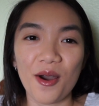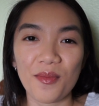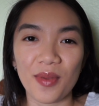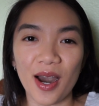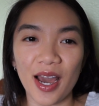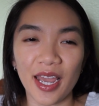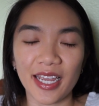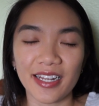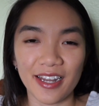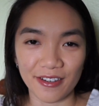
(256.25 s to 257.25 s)

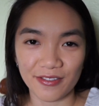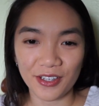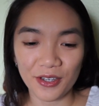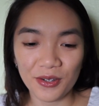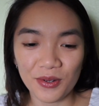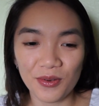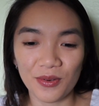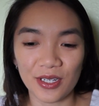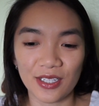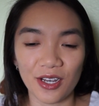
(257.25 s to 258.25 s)
my nephew
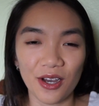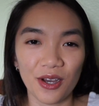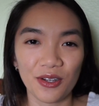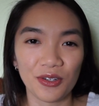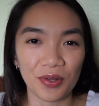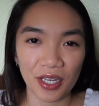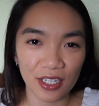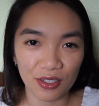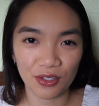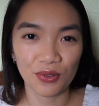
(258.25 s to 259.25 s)
was doing
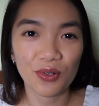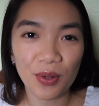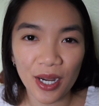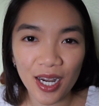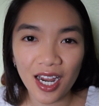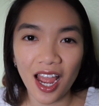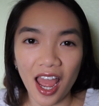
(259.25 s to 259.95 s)
his schoolwork